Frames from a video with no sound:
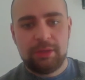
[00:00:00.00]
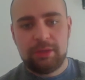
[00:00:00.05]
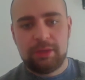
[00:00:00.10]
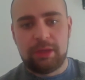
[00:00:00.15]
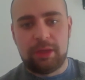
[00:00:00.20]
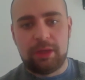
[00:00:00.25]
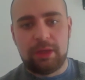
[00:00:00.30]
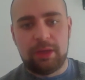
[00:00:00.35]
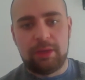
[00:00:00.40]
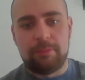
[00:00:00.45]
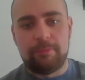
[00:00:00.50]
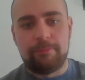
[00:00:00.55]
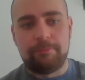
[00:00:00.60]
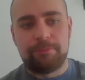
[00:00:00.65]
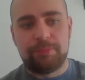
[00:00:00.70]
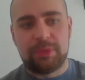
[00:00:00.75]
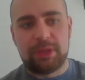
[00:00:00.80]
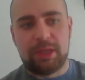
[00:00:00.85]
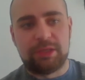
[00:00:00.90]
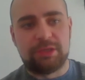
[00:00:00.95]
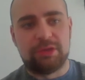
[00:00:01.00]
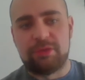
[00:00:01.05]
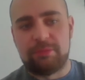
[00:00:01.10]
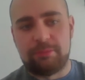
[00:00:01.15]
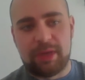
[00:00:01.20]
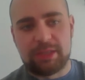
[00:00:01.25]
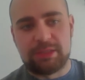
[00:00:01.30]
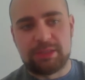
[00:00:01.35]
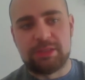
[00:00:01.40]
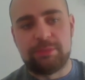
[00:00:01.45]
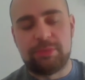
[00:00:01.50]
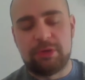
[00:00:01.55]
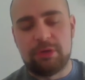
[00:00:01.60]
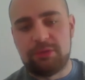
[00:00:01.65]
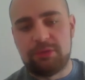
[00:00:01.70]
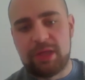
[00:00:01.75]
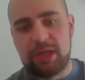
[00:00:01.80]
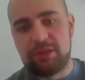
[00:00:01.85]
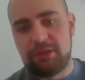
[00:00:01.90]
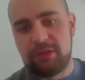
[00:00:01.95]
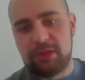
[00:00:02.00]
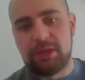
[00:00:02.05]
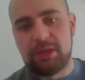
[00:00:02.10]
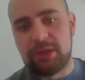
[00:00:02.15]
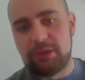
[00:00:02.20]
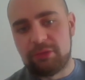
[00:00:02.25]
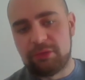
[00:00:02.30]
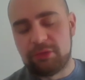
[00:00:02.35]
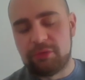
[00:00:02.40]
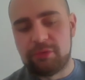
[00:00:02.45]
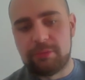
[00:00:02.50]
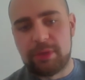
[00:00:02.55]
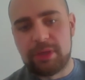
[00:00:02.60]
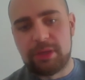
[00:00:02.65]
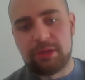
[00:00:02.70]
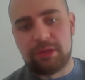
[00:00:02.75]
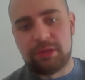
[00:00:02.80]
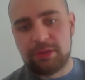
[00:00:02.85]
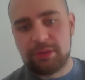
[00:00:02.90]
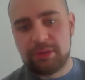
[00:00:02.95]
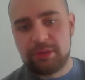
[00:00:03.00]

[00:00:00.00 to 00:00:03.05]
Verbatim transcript: Um, it doesn't matter because that ceiling still remains.